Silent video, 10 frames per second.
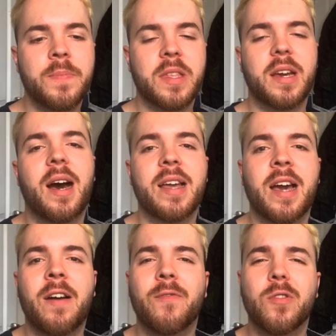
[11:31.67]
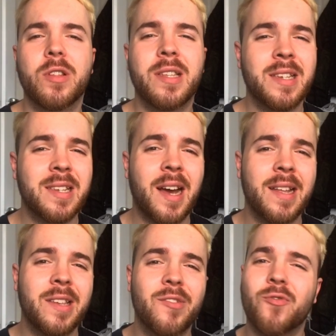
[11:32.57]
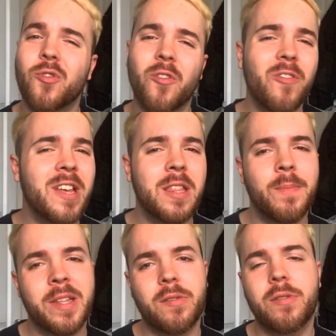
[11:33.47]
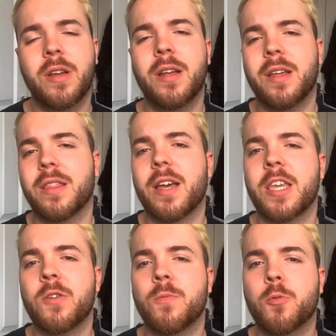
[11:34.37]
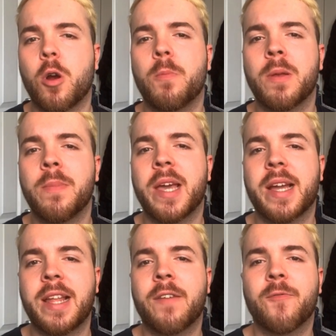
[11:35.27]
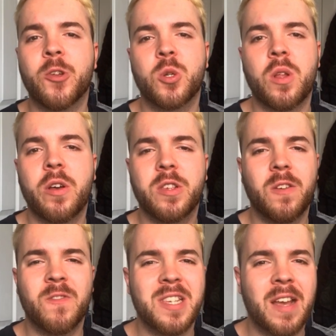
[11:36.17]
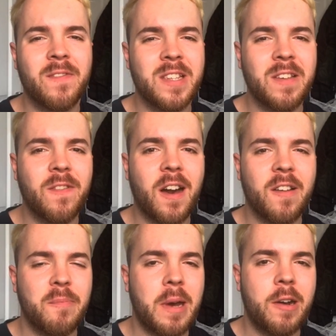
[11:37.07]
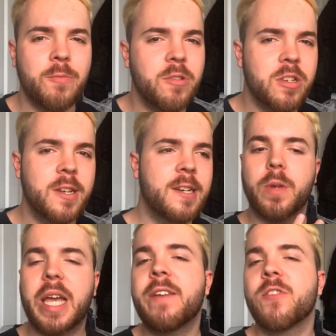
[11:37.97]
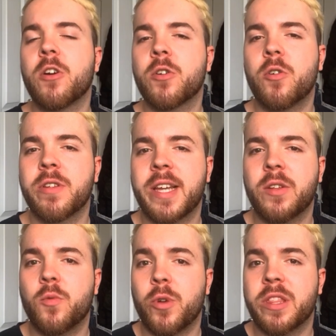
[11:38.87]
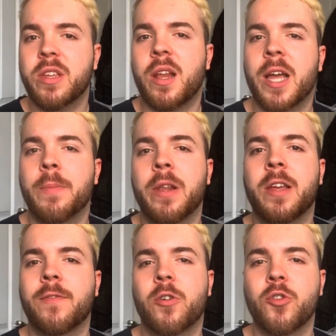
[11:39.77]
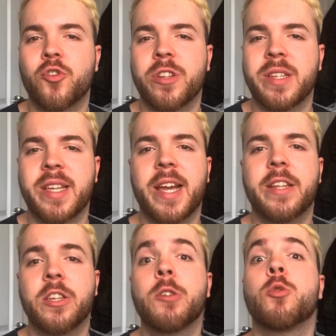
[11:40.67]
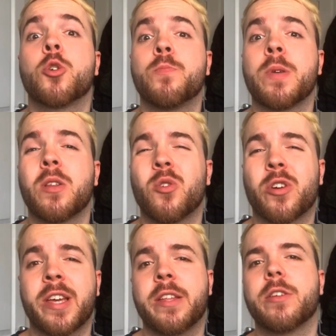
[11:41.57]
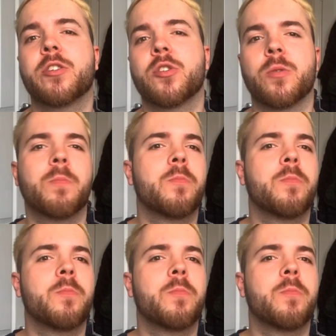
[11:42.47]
I have decided roughly in the middle that you would probably make an average loss of £75. If you're going in with the liability of 110, you should be looking to